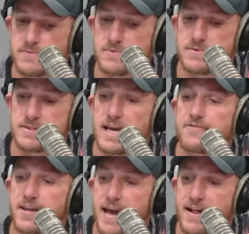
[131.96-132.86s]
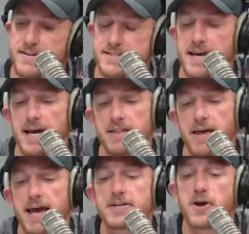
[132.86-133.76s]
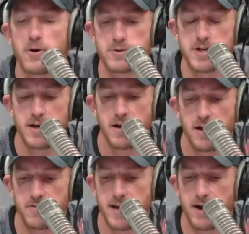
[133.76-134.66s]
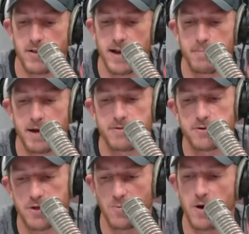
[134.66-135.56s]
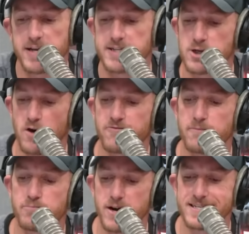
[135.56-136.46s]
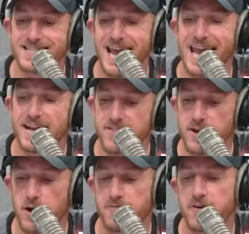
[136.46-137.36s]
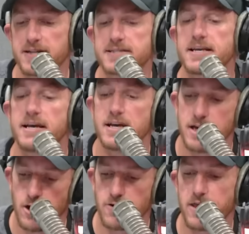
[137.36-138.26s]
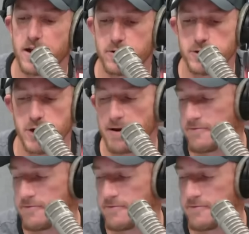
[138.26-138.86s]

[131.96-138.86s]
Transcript: Dave Canales, the head coach of the Carolina Panthers, on what he saw from Bryce and the offense on that early drive.